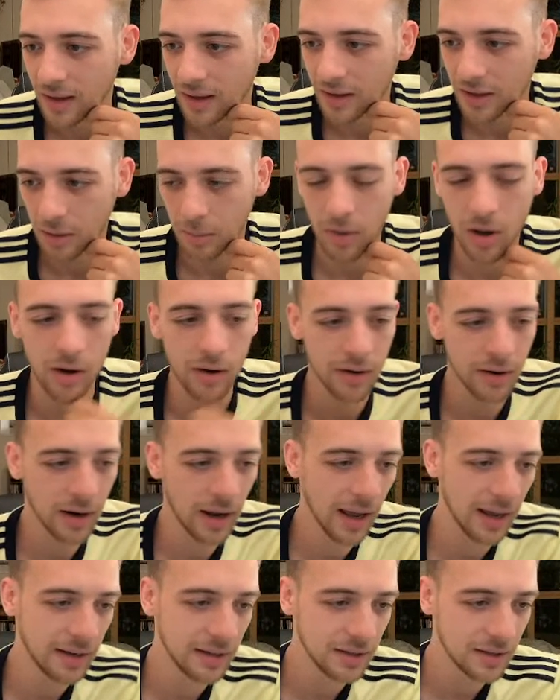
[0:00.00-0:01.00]
Kamara
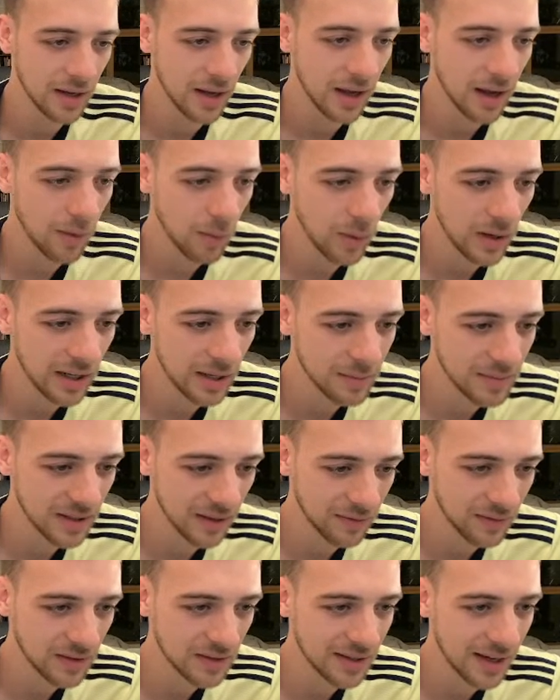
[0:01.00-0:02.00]
and Williams
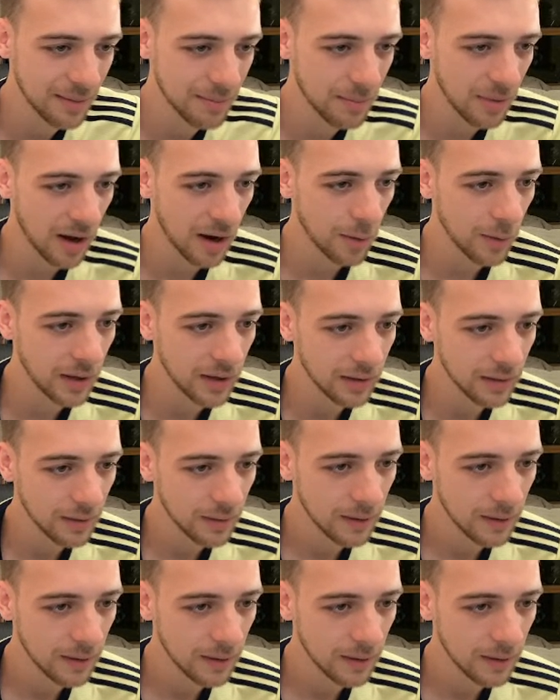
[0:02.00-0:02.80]
have the same bye week.